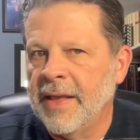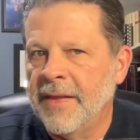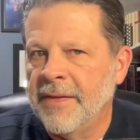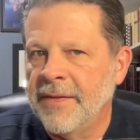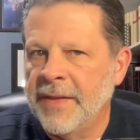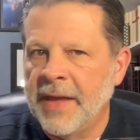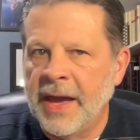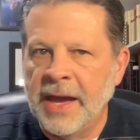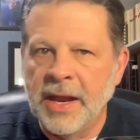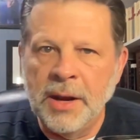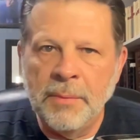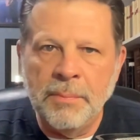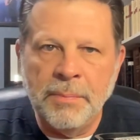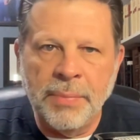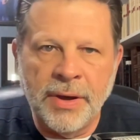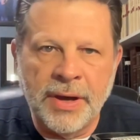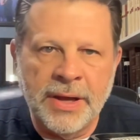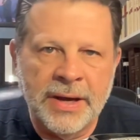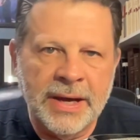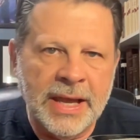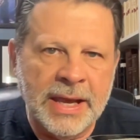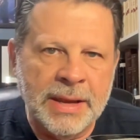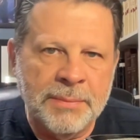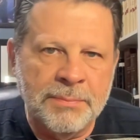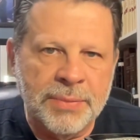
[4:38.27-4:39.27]
not
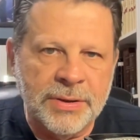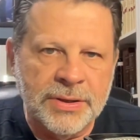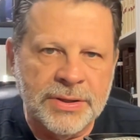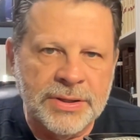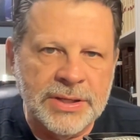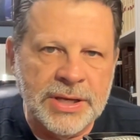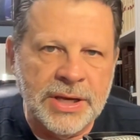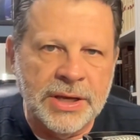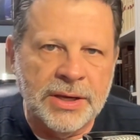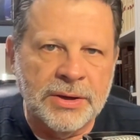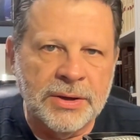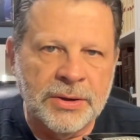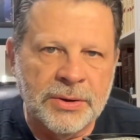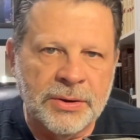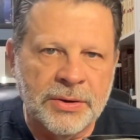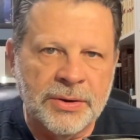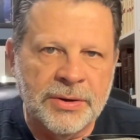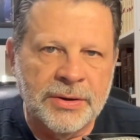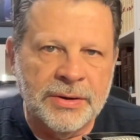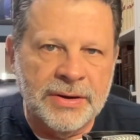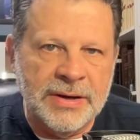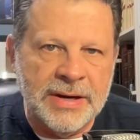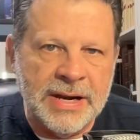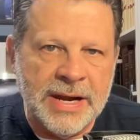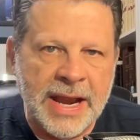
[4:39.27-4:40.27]
upon a
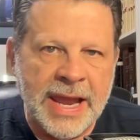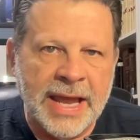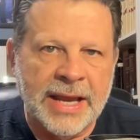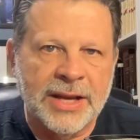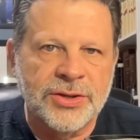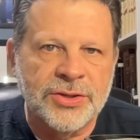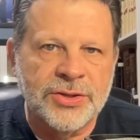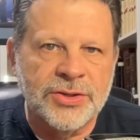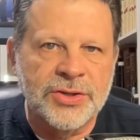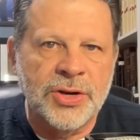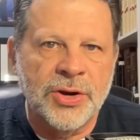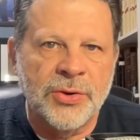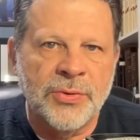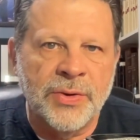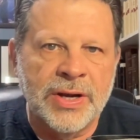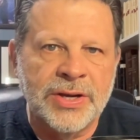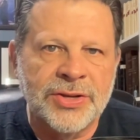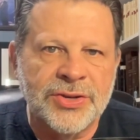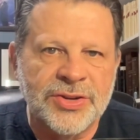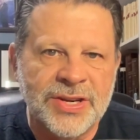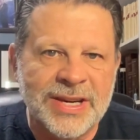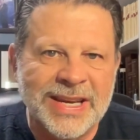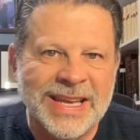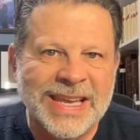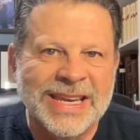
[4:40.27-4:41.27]
particular next
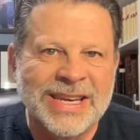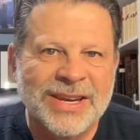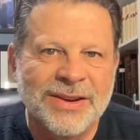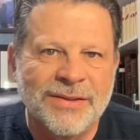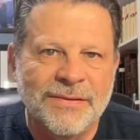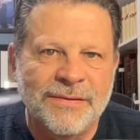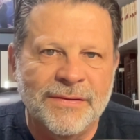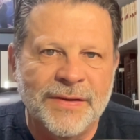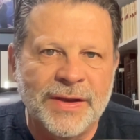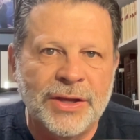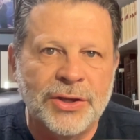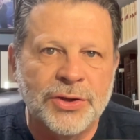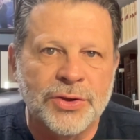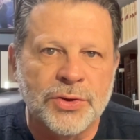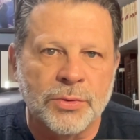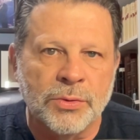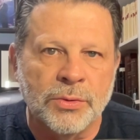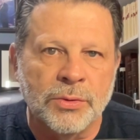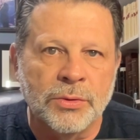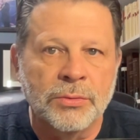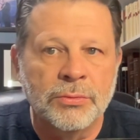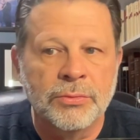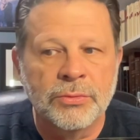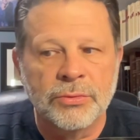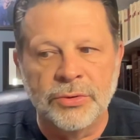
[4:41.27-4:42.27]
generation
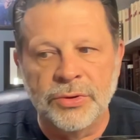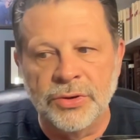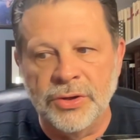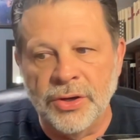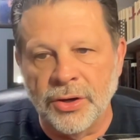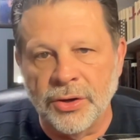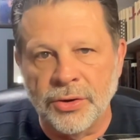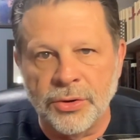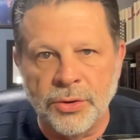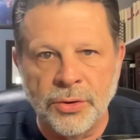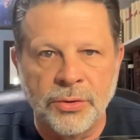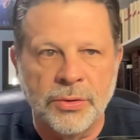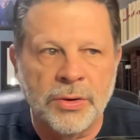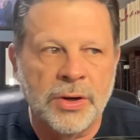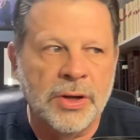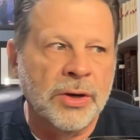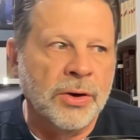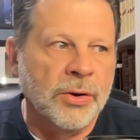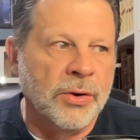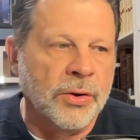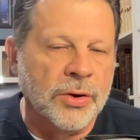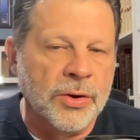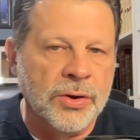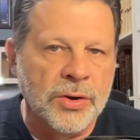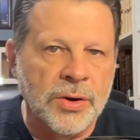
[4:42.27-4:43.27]
individual, Yehuda
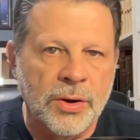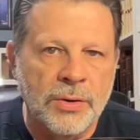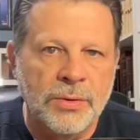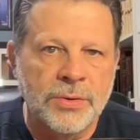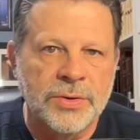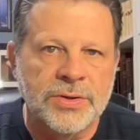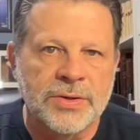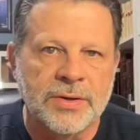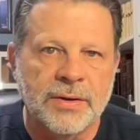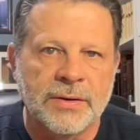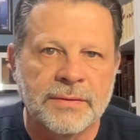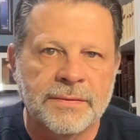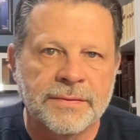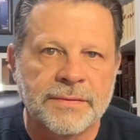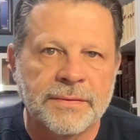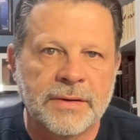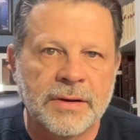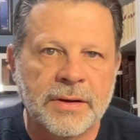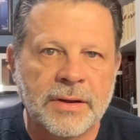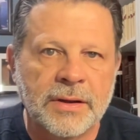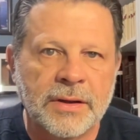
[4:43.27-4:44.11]
or Joseph,